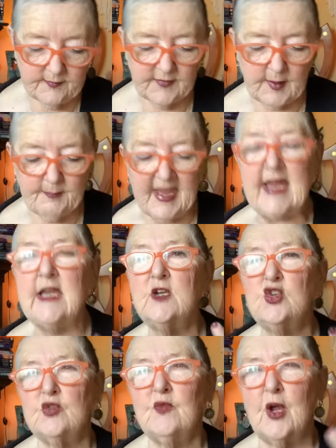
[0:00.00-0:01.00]
the
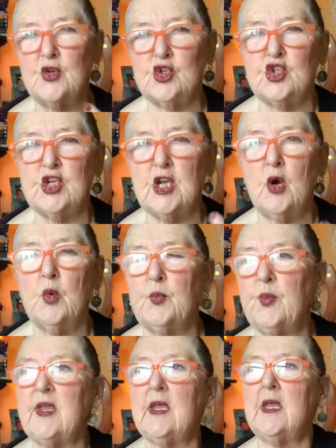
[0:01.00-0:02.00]
main
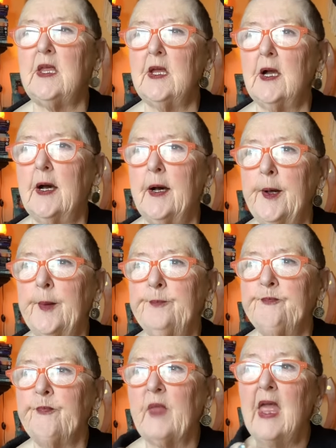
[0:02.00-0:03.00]
GOP
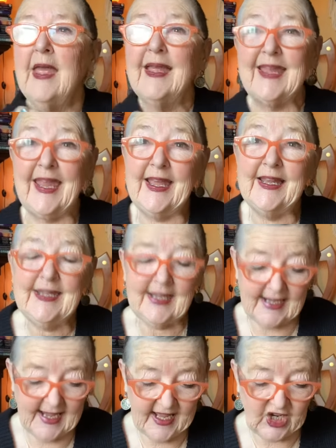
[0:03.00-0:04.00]

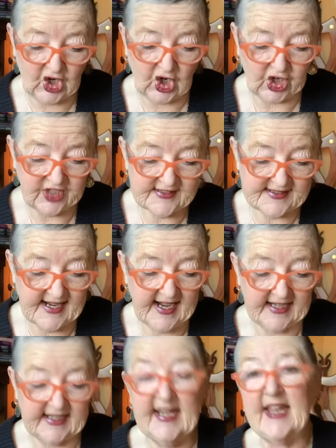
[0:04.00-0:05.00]
candidate had a heart
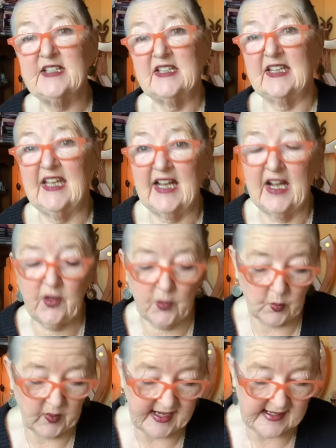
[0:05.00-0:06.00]
attack and had to get out of
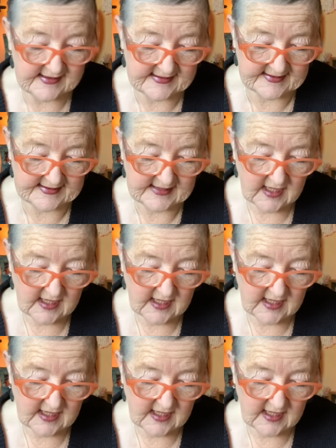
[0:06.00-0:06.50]
the race.